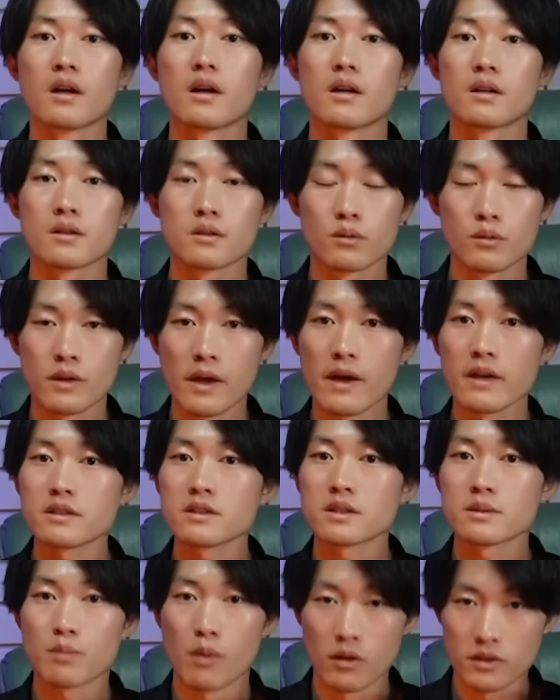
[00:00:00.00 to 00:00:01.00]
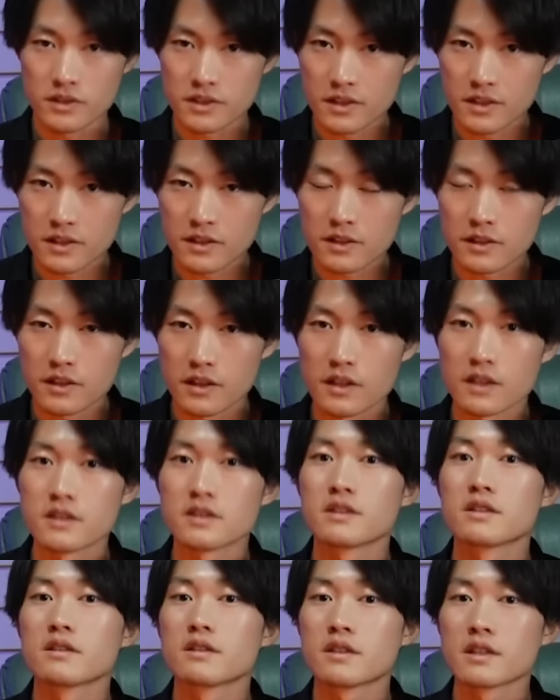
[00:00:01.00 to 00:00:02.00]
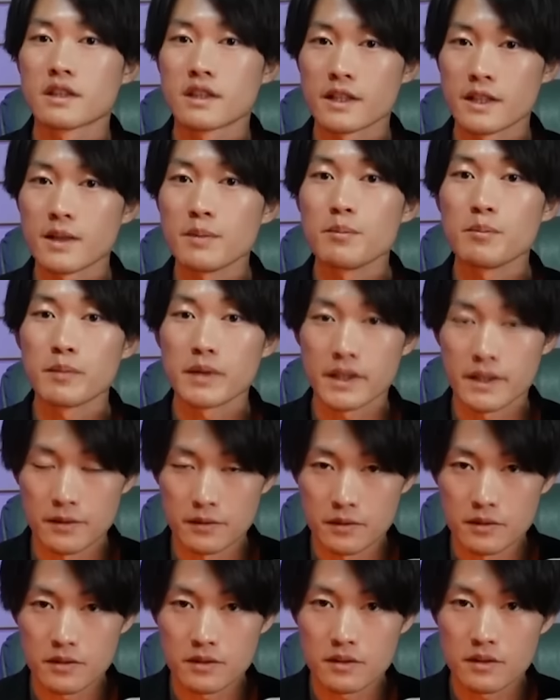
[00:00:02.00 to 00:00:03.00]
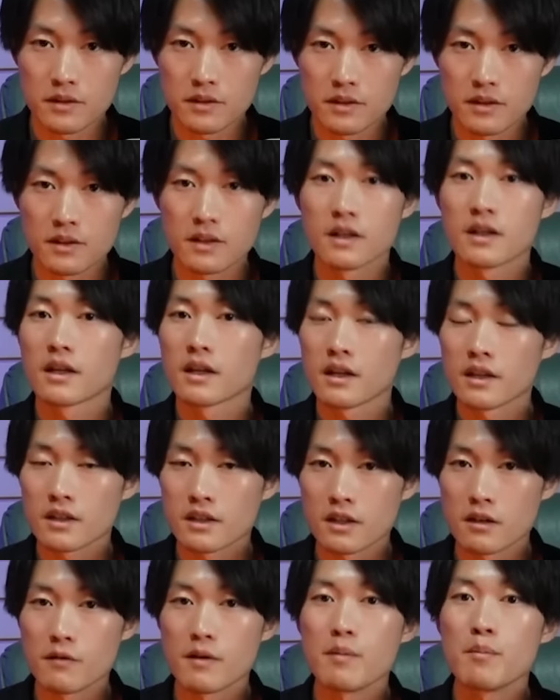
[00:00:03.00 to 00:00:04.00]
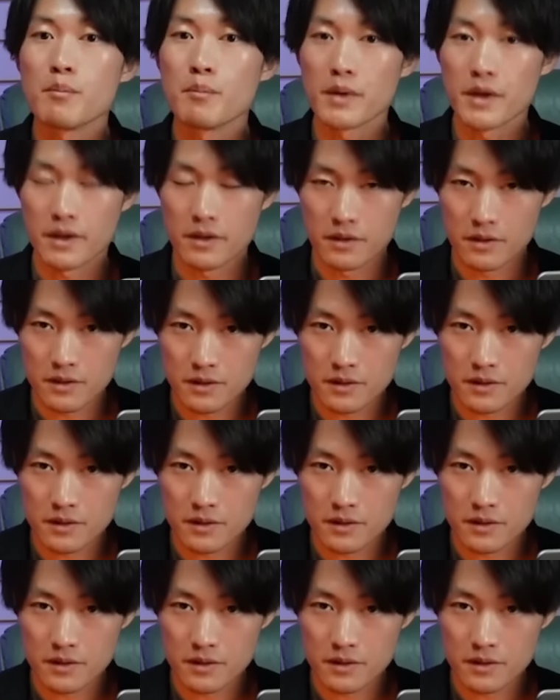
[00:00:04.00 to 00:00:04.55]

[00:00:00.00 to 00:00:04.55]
Today's sponsor is Kirin Beer. Kirin Beer.